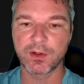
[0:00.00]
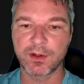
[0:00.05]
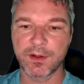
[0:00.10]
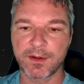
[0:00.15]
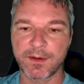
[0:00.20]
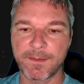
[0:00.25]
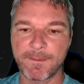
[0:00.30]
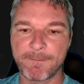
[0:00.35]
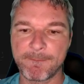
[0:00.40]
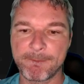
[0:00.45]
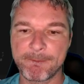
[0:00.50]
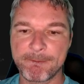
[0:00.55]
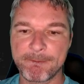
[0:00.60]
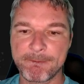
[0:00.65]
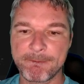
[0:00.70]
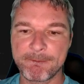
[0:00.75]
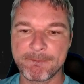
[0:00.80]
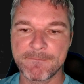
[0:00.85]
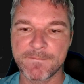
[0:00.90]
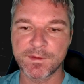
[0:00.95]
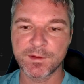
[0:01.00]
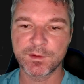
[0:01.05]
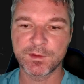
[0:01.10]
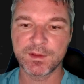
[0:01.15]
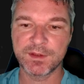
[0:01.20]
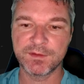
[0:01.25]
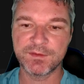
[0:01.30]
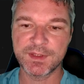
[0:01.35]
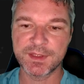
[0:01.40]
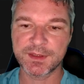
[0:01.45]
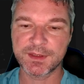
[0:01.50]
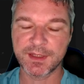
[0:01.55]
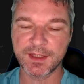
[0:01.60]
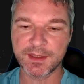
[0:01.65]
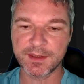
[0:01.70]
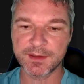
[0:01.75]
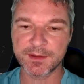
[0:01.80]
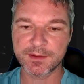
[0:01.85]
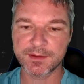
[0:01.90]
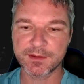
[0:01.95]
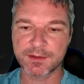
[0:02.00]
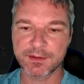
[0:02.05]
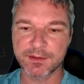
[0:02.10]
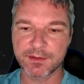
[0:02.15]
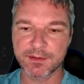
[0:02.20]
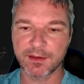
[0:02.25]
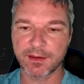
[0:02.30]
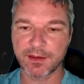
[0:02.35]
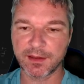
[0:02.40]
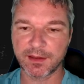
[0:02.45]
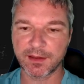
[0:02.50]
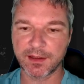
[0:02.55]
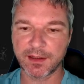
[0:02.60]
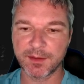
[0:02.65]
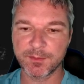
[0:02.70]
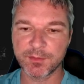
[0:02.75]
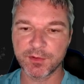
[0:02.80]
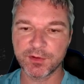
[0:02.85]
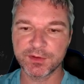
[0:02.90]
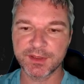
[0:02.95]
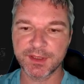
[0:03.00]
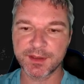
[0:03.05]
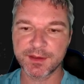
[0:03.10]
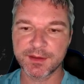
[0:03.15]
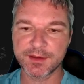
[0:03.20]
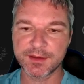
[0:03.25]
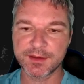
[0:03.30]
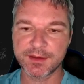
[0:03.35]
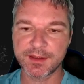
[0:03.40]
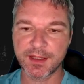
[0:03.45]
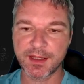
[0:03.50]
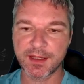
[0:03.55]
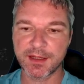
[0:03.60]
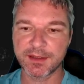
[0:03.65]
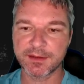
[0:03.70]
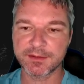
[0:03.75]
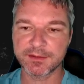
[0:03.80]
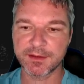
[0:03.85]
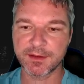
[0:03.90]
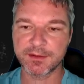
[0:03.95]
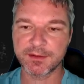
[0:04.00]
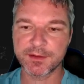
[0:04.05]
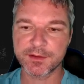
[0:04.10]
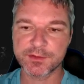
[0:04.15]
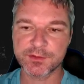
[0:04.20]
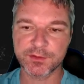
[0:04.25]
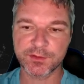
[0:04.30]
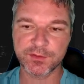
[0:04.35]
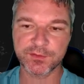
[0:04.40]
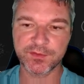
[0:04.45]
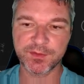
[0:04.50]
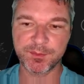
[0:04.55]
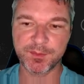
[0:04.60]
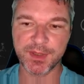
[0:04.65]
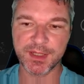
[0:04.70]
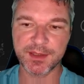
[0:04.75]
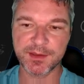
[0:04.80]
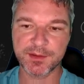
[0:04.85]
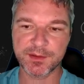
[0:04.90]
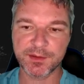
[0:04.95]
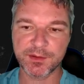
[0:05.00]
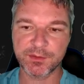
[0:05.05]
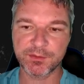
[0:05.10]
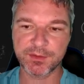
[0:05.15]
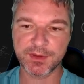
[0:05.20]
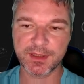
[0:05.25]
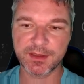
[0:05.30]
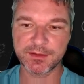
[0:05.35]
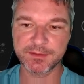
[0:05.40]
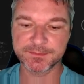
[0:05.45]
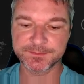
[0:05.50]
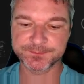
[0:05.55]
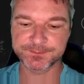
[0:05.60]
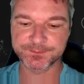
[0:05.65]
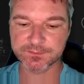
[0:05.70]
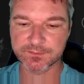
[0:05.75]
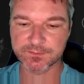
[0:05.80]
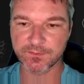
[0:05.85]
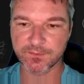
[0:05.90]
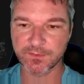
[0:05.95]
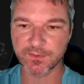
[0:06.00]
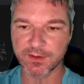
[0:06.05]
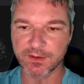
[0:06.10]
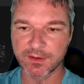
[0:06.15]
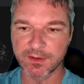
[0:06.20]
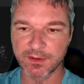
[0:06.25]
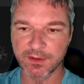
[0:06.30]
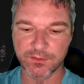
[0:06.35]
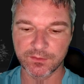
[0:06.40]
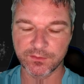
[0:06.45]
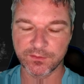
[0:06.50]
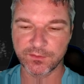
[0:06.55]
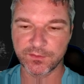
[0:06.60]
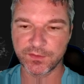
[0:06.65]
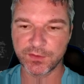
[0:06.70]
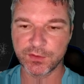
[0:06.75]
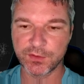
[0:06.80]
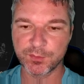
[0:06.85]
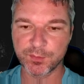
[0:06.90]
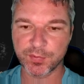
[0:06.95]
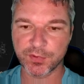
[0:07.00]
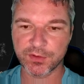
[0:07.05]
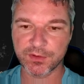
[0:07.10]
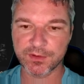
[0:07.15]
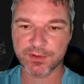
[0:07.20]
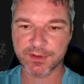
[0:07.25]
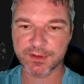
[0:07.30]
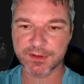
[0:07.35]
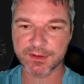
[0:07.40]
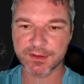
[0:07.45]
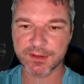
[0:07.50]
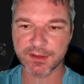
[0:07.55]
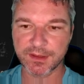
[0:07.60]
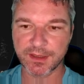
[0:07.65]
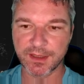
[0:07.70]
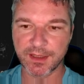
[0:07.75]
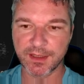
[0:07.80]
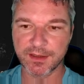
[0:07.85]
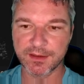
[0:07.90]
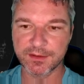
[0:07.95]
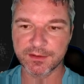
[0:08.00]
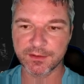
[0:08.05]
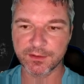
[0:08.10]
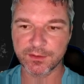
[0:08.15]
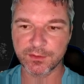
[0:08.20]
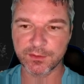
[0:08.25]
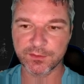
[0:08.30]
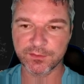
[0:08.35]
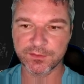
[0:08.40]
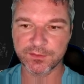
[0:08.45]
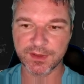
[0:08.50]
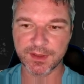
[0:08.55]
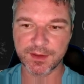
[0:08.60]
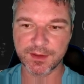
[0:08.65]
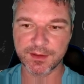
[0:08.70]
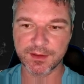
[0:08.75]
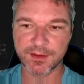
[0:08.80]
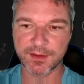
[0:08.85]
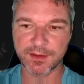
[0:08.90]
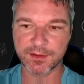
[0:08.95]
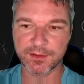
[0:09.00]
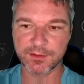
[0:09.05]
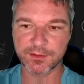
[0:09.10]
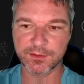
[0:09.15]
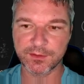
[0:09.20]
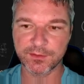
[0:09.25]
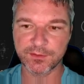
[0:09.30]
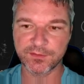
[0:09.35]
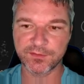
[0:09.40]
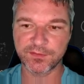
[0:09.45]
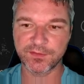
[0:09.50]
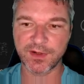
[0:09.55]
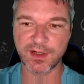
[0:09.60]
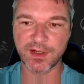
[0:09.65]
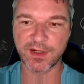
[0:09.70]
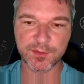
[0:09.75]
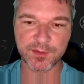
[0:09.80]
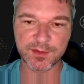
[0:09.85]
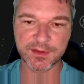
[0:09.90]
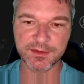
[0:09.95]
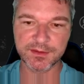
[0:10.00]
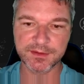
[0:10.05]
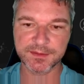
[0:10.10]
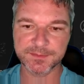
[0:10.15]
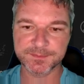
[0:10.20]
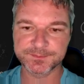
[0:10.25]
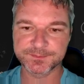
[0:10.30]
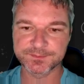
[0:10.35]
Um, so in this case, I'm going to set in addition to the base URL, viewport height of, let's say, 2000.